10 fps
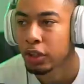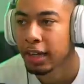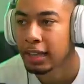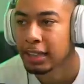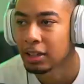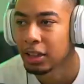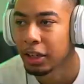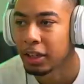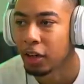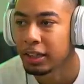show you guys how to do
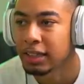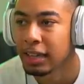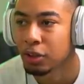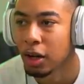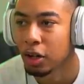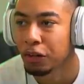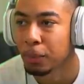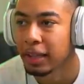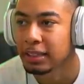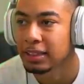it. Yo, these guys are all over
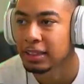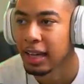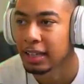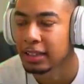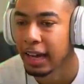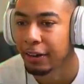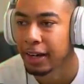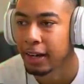the place. This is kind of scary